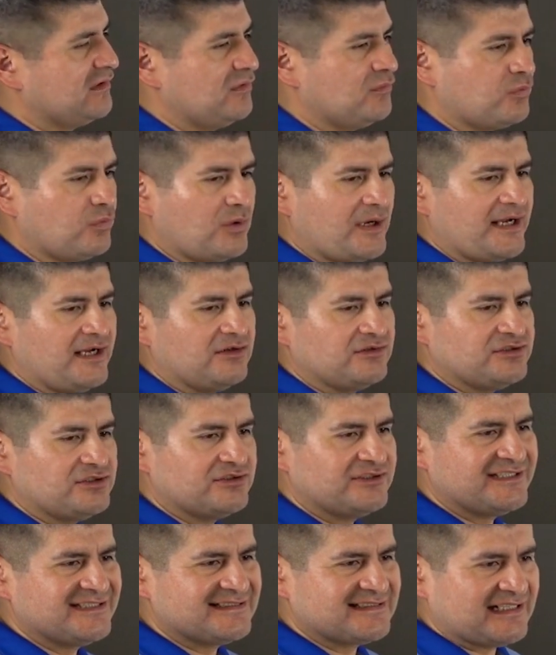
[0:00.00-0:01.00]
around
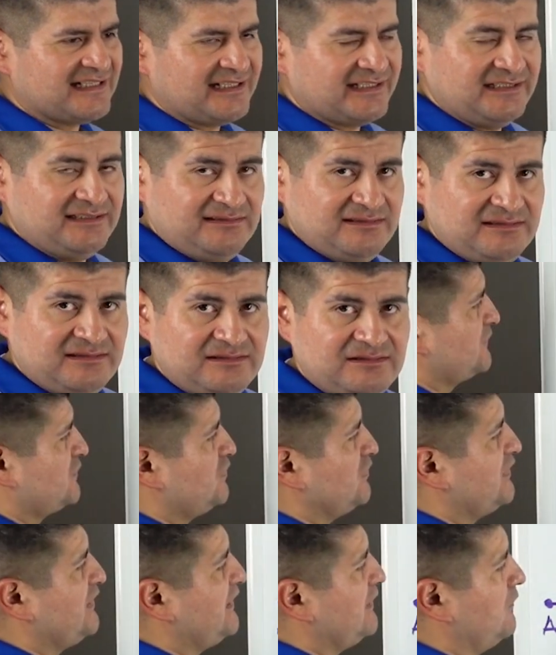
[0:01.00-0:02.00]
your design
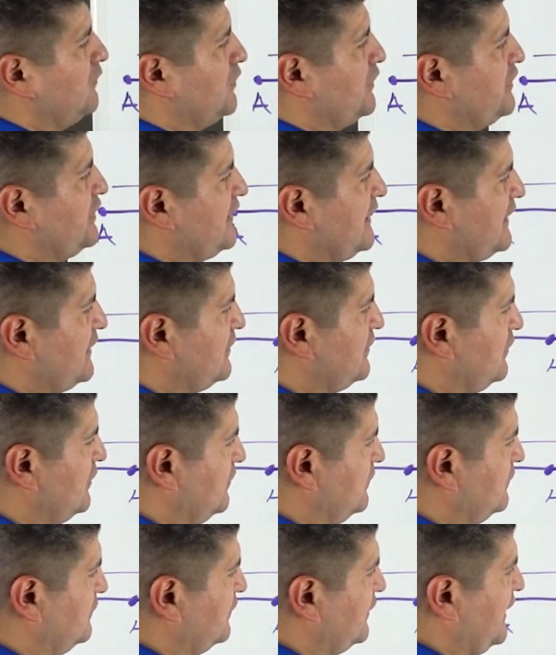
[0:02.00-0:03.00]
to get where you got to
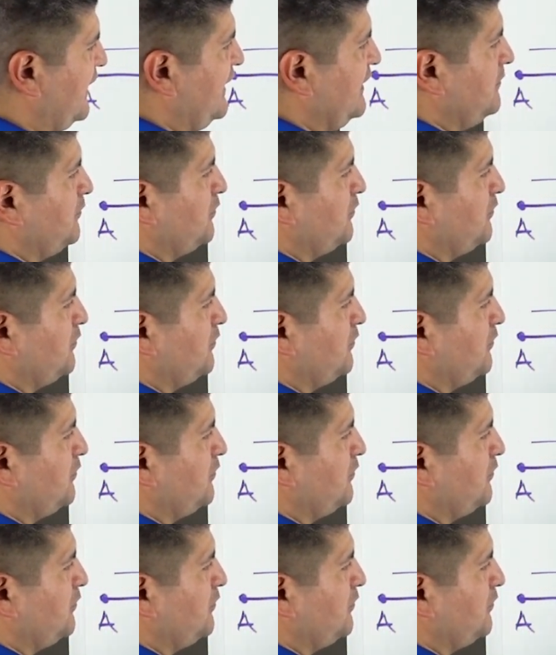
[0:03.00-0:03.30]
go. Okay,